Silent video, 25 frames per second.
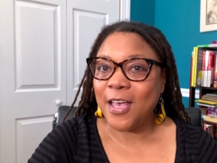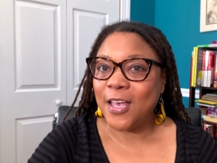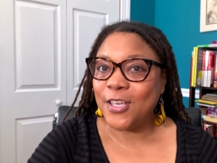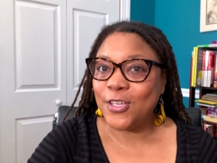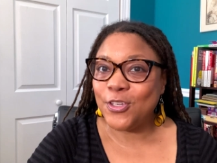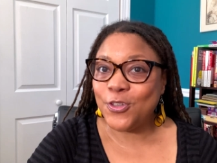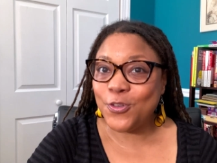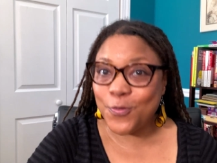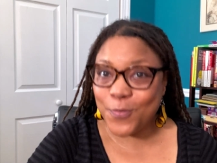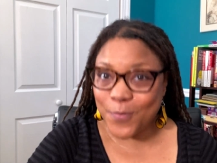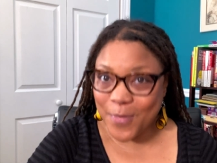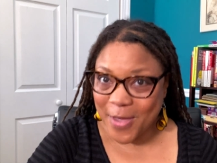
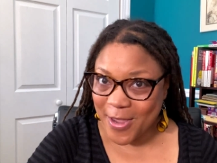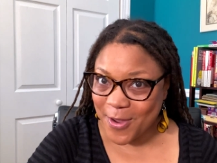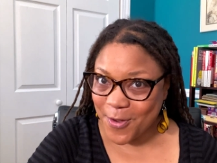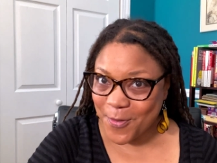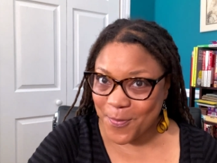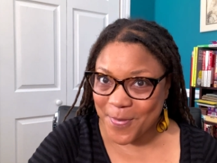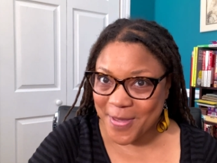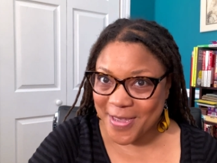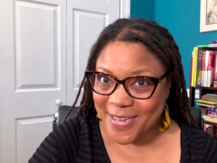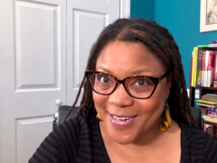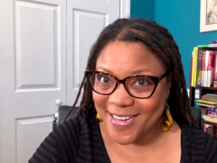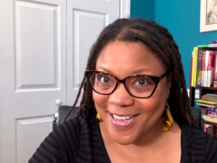You may
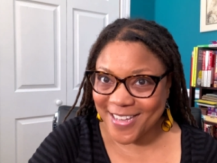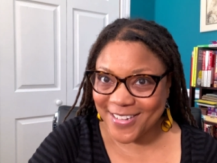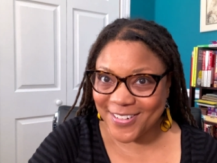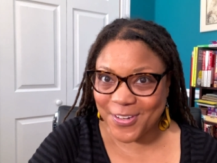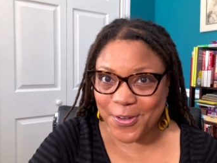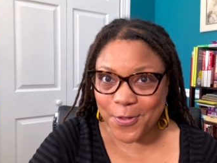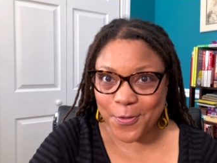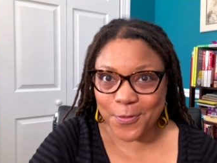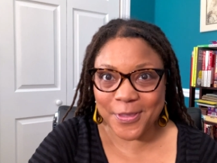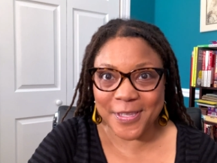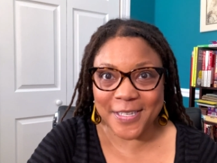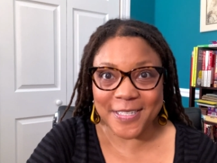or may not
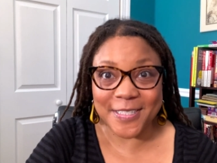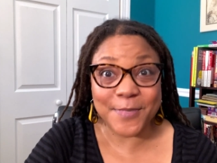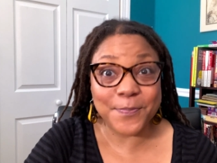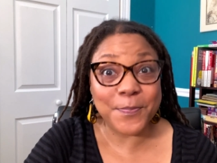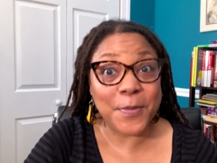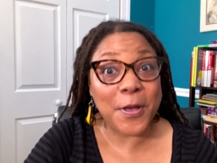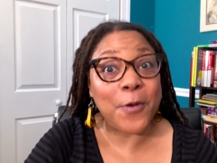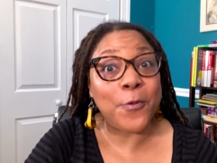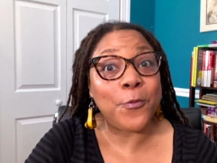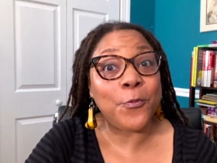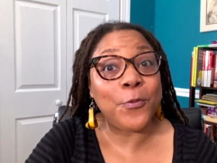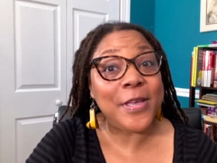know this,
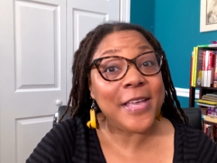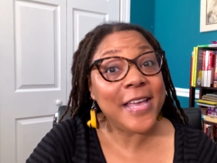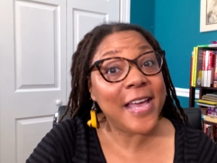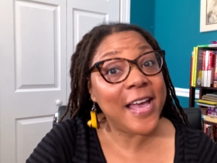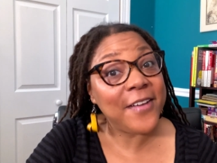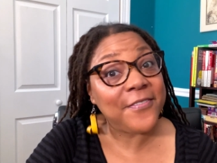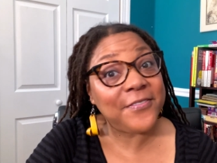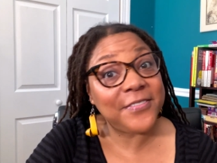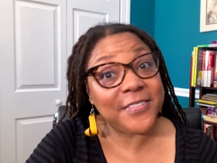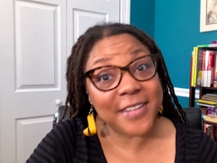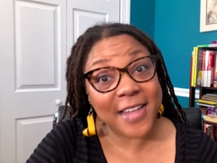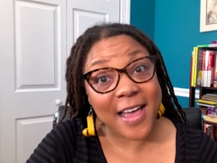but we
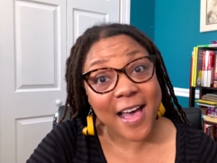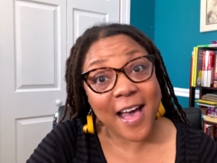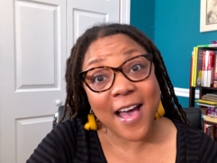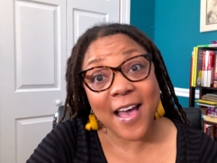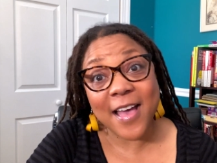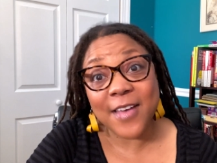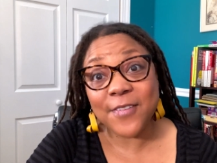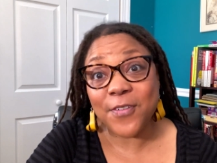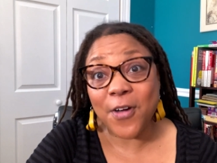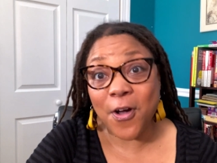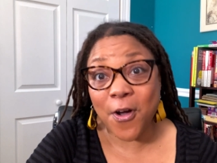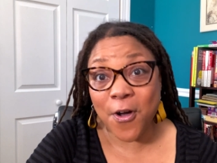have
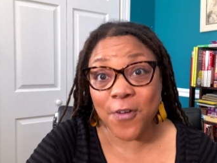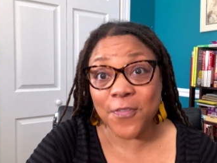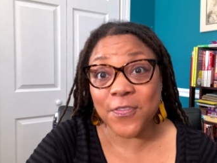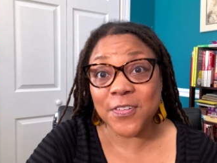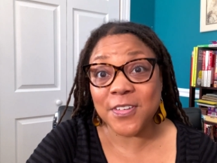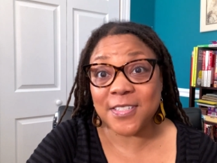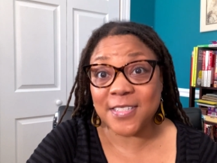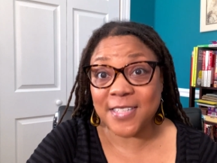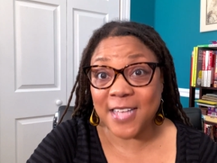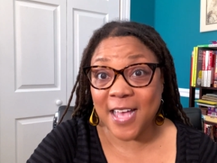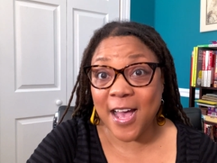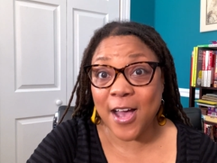live
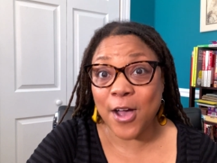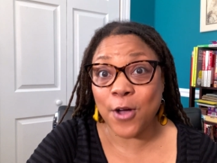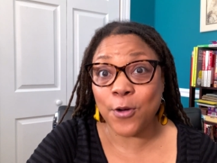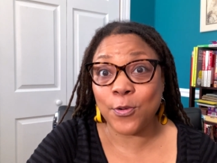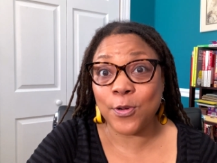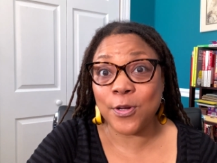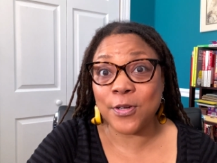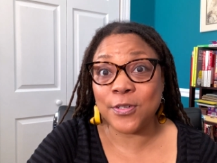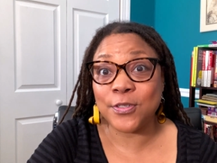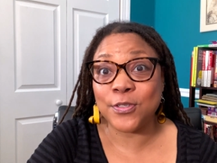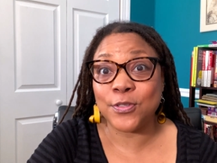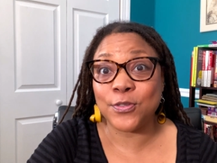office
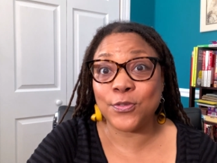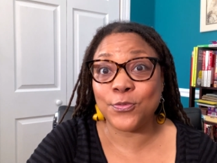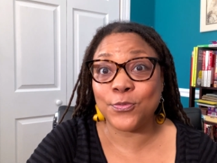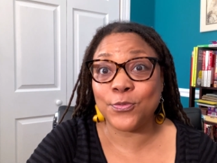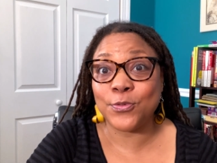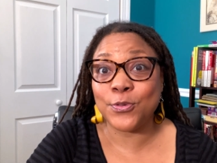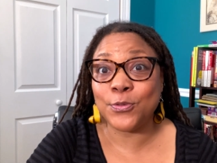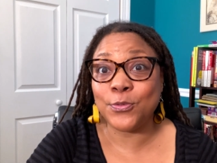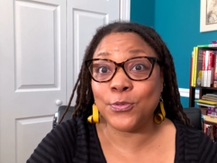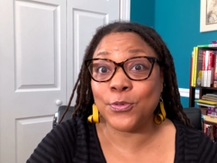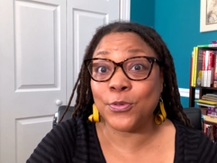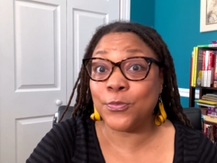hours
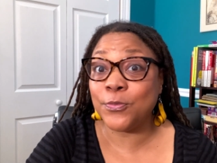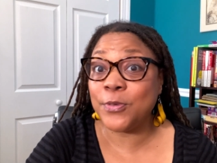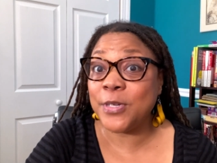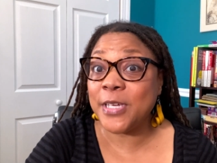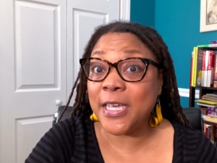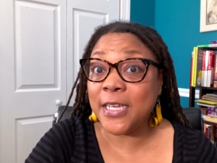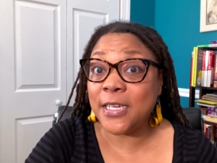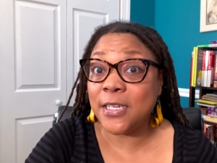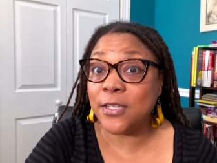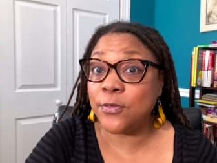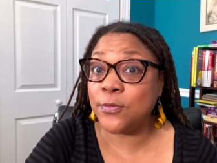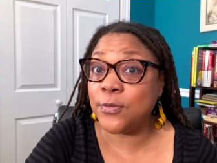through
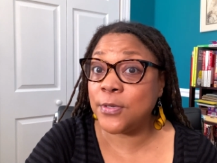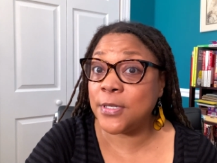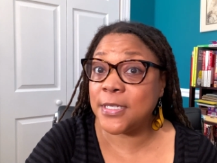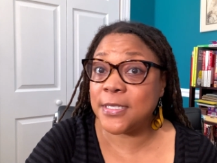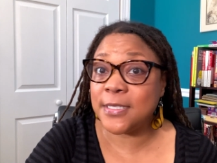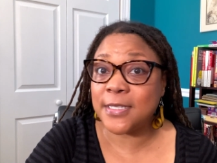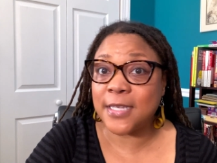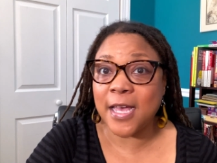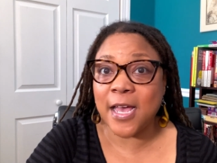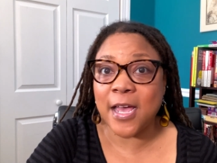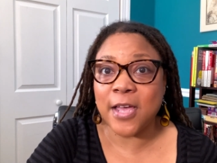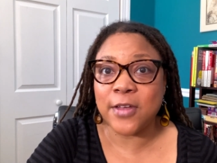383
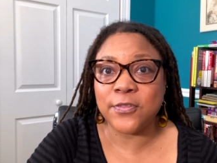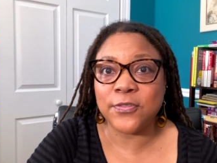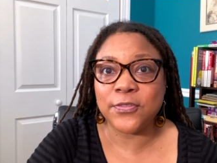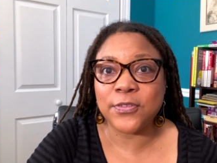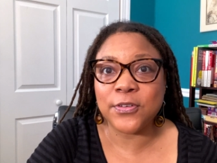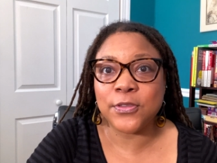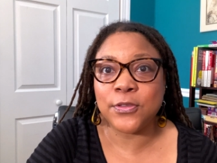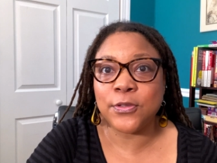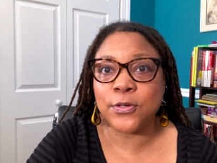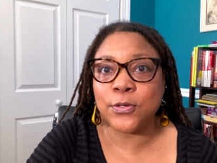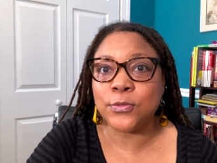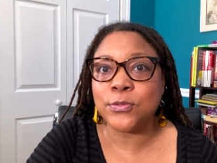Design
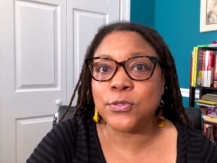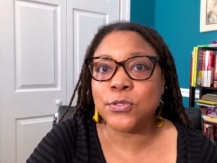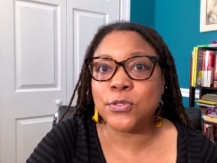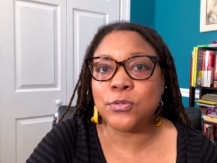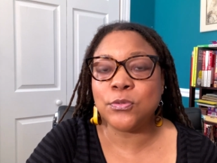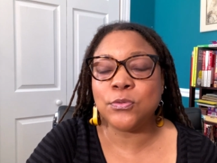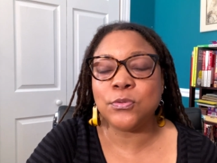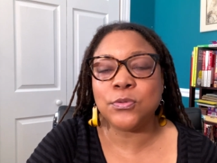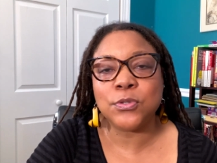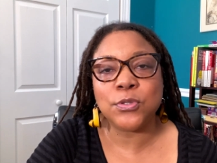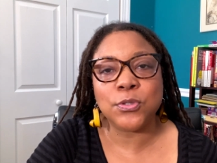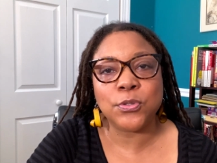for those
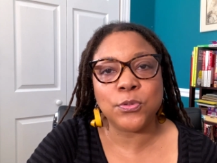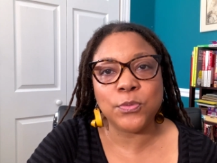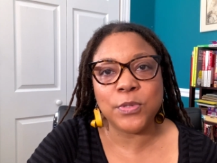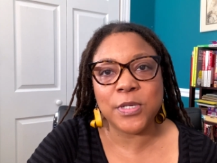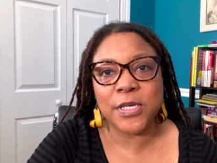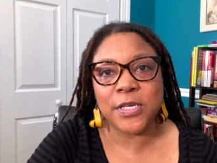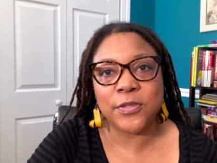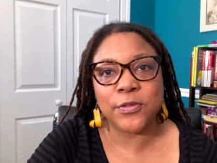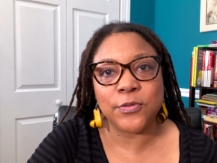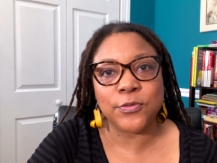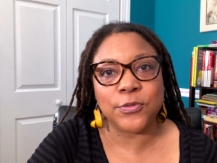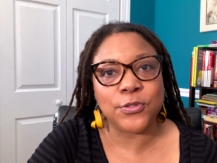students who
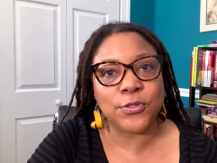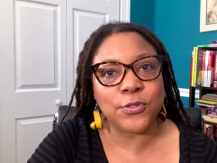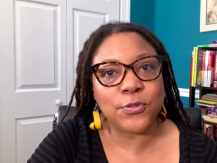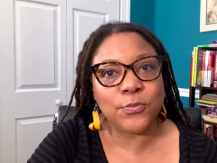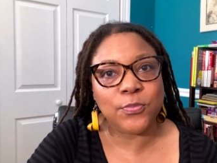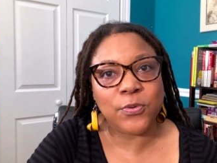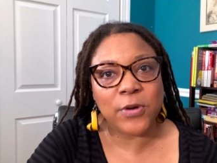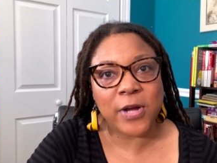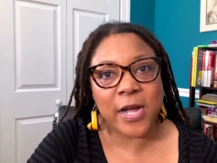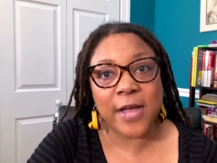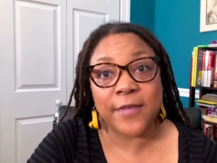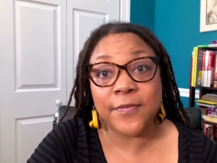either do
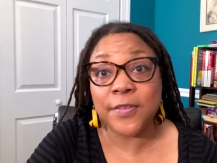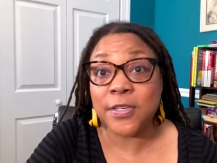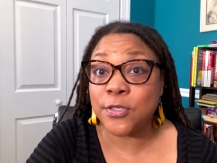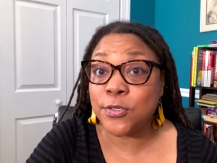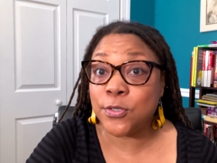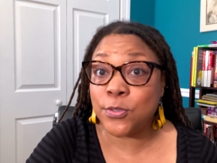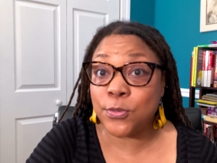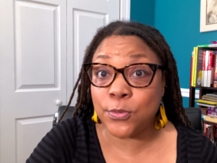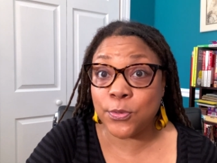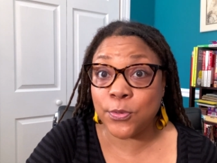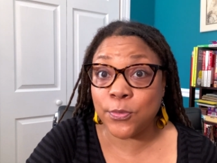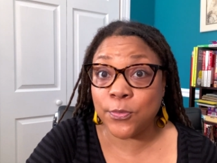private
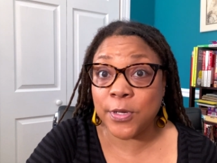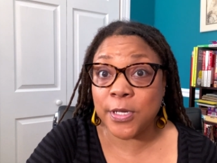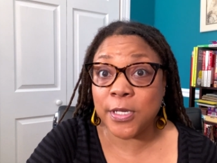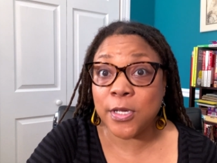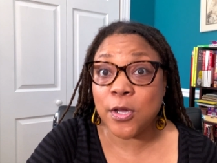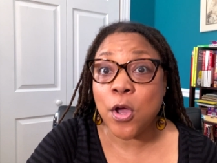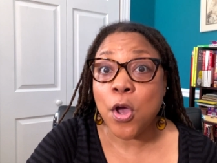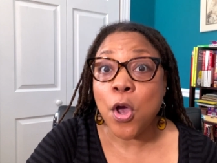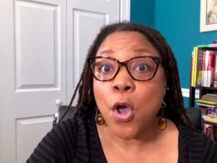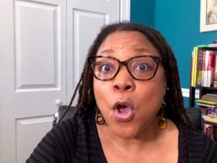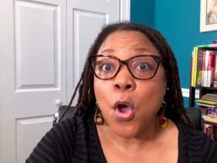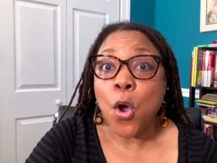tutoring
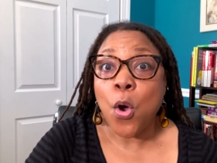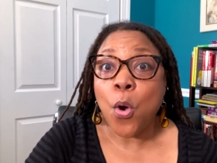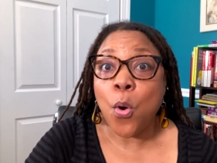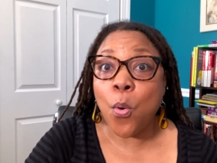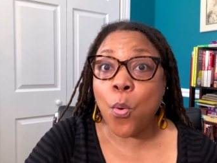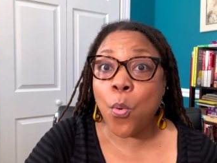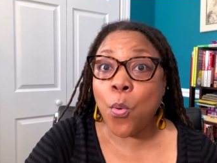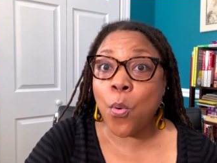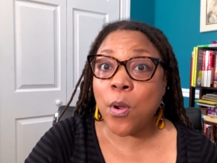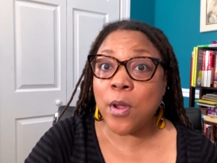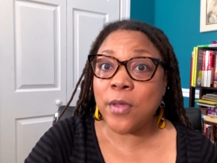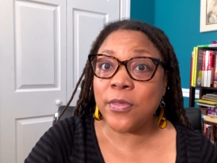
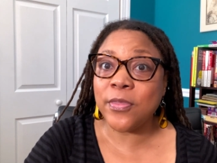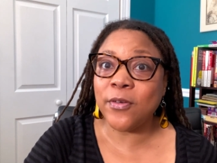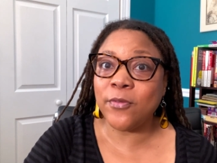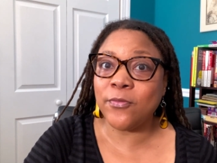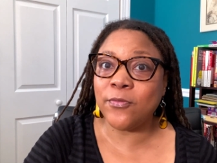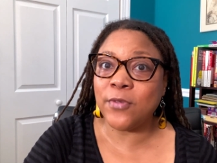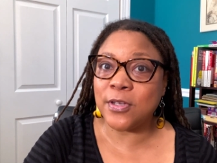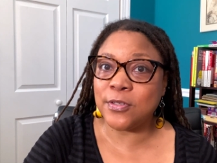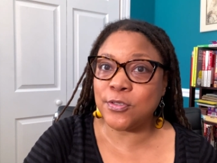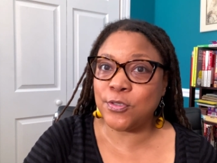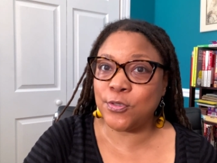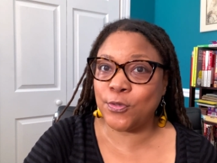or they
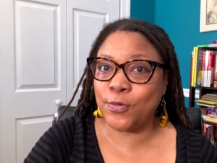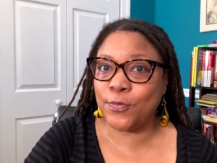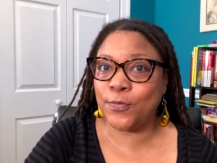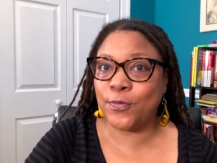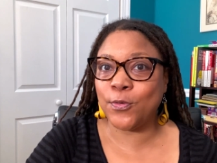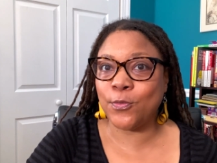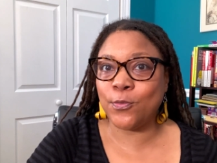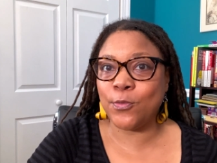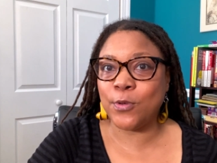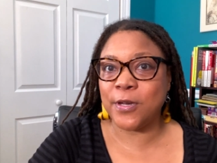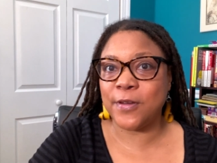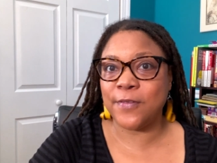register
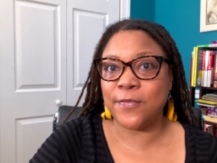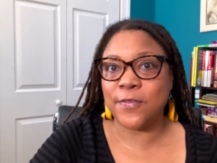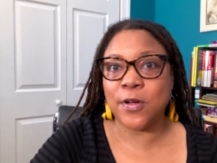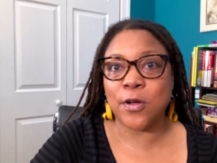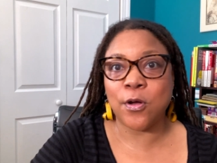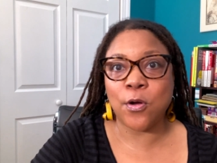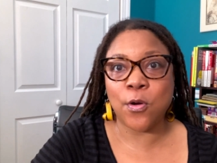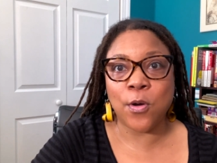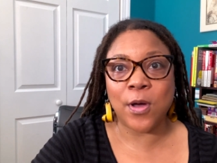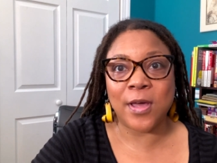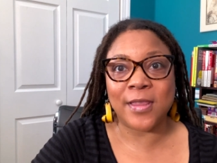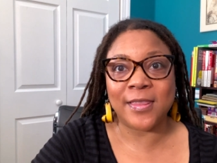for one of
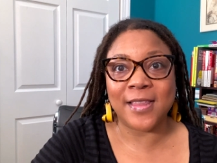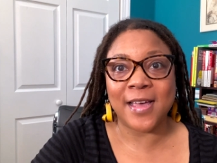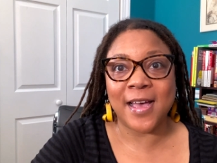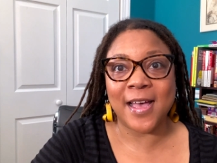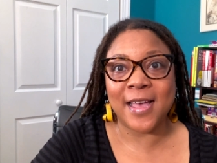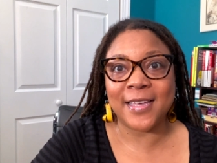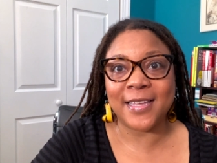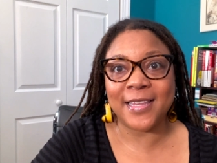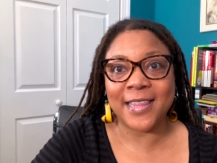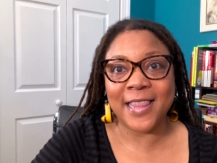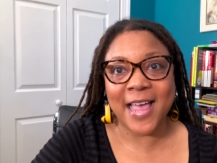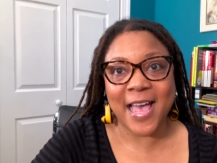our
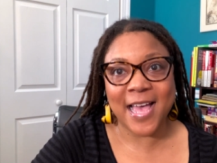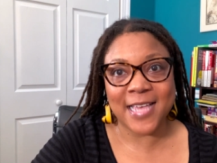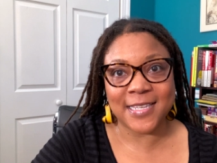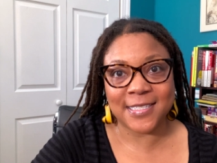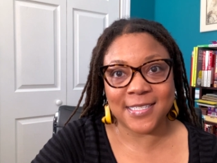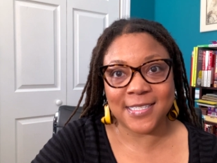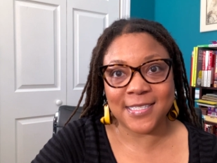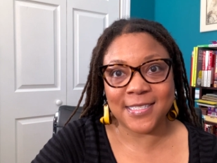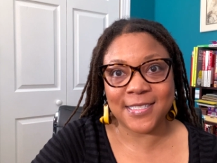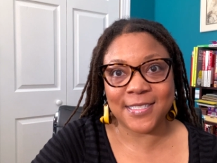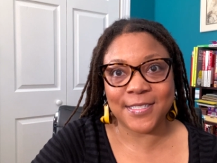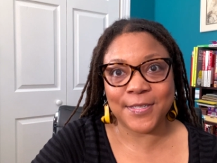online
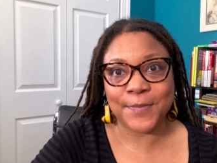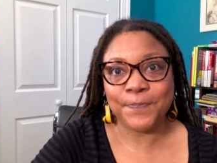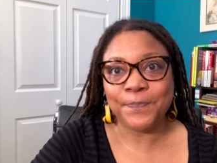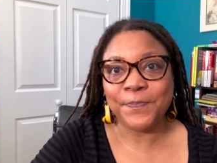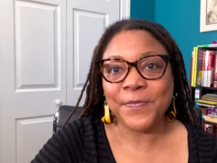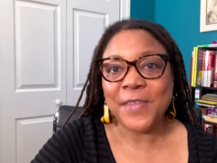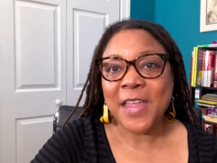classes.